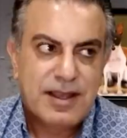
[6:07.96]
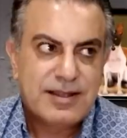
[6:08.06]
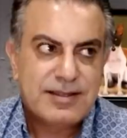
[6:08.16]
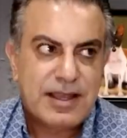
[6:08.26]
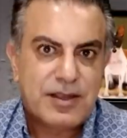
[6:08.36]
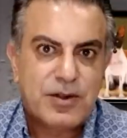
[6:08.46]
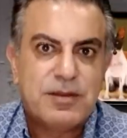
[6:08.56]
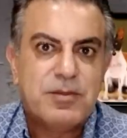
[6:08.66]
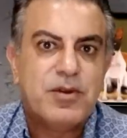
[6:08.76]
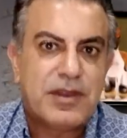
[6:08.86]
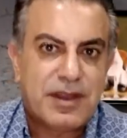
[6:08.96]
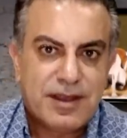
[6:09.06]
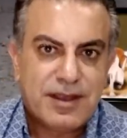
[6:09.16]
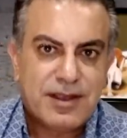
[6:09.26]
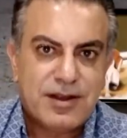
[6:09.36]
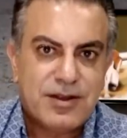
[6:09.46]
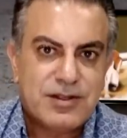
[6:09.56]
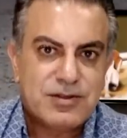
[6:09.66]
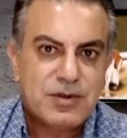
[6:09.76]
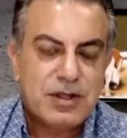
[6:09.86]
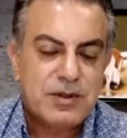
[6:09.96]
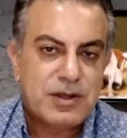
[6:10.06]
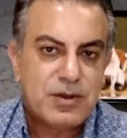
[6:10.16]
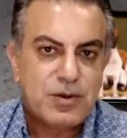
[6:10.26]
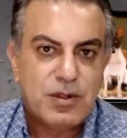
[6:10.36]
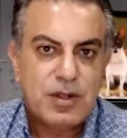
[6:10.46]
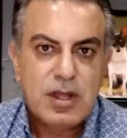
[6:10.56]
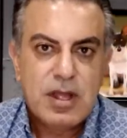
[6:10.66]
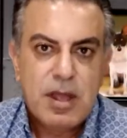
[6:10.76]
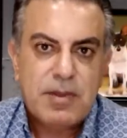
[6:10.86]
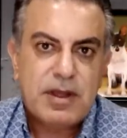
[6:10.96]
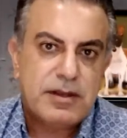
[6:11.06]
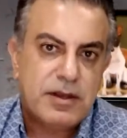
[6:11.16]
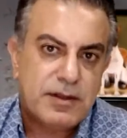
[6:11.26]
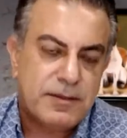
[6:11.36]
it's like you're in the movie. You know, it's really really cool. But you know,